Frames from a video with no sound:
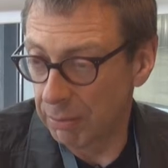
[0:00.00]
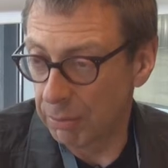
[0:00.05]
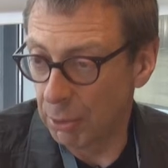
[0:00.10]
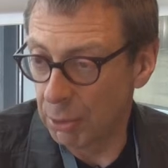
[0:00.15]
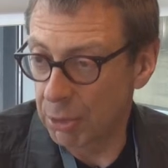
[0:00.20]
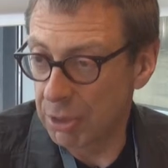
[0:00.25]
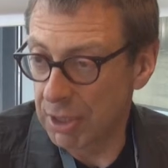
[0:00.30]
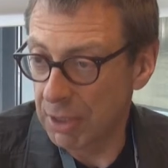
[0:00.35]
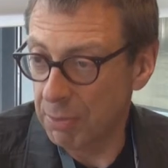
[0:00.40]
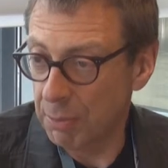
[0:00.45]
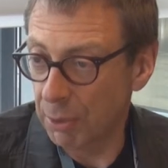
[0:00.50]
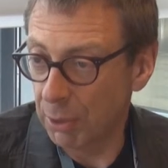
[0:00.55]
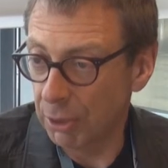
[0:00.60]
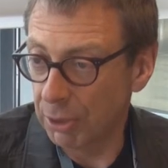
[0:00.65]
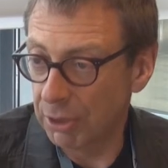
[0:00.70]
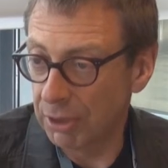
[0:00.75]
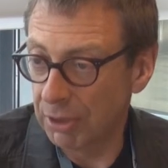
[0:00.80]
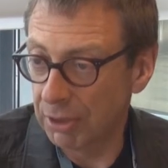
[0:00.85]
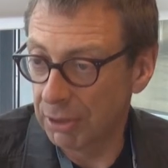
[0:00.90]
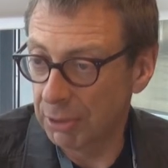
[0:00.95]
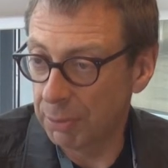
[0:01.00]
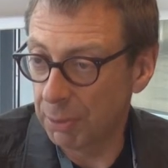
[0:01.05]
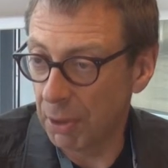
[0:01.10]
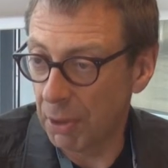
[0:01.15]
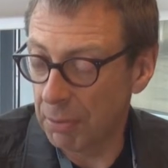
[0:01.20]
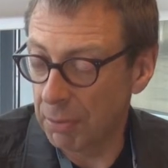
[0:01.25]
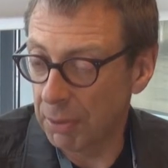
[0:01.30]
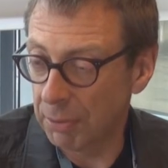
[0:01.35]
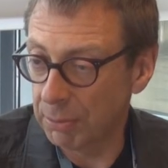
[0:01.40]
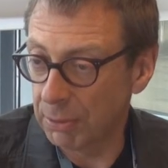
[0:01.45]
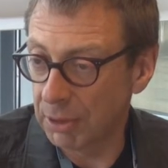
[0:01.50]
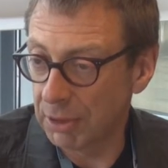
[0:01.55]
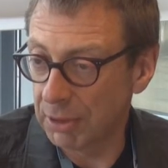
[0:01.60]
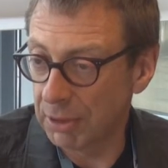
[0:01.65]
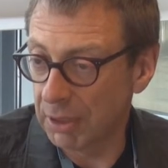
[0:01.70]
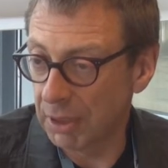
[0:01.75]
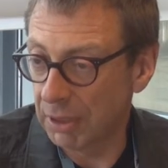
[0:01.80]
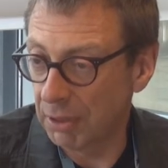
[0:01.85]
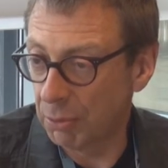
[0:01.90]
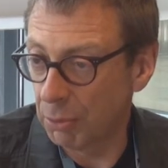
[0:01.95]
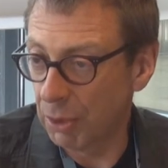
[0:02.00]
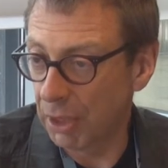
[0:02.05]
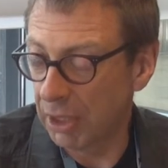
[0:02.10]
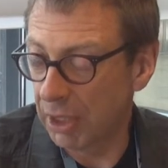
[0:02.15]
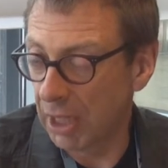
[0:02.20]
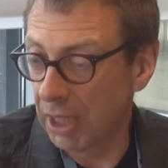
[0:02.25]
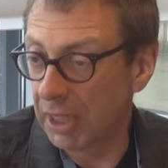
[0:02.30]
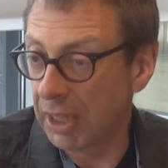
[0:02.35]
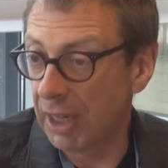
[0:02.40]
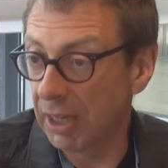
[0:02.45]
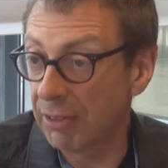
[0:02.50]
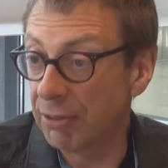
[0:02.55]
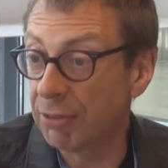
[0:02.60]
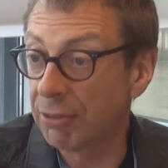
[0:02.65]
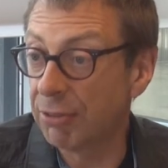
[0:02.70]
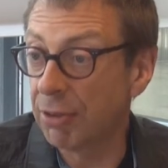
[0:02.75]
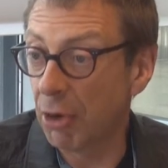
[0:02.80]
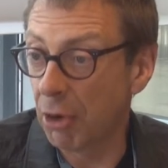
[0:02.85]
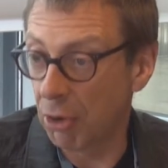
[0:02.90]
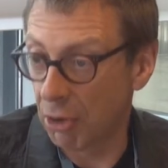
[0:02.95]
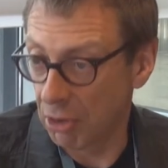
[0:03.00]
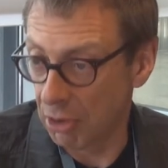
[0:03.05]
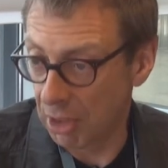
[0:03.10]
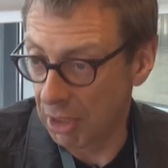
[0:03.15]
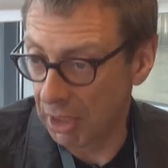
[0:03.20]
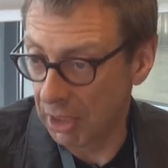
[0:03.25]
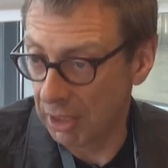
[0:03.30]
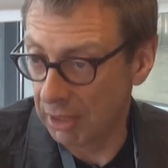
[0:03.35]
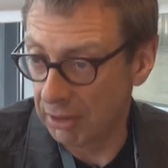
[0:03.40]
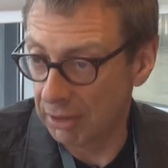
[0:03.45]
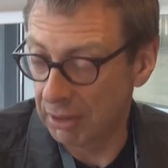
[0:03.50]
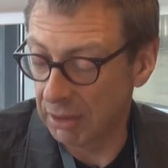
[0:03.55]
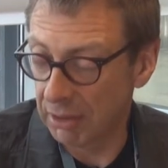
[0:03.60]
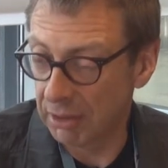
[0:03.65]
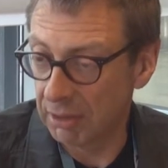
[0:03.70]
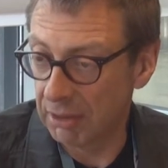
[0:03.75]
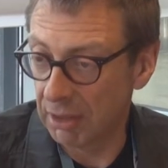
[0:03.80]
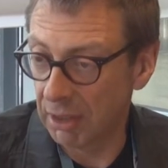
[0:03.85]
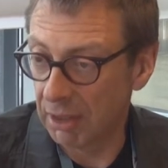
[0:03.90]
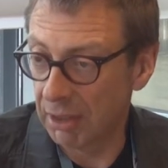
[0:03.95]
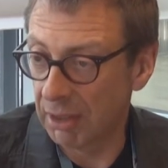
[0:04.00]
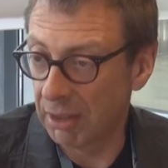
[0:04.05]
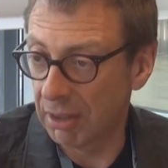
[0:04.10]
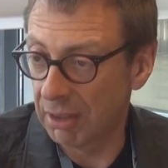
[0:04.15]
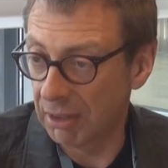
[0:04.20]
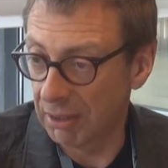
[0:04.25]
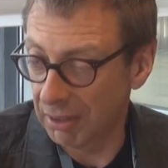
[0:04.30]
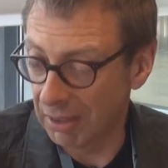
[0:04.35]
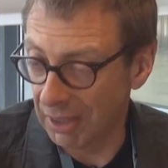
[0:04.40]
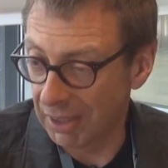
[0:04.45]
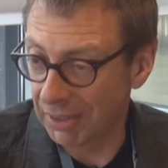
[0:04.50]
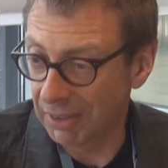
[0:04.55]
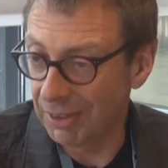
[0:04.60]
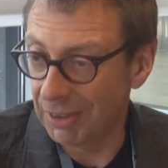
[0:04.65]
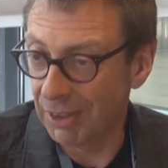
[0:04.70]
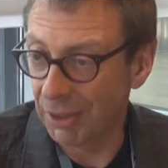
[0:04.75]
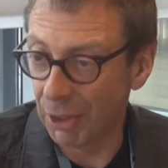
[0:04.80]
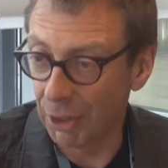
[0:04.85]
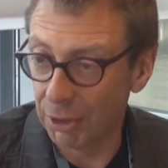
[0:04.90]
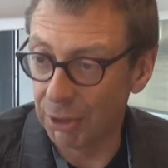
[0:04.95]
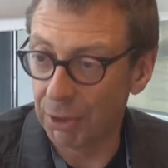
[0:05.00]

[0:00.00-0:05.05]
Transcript: most important problems where they can fall, and then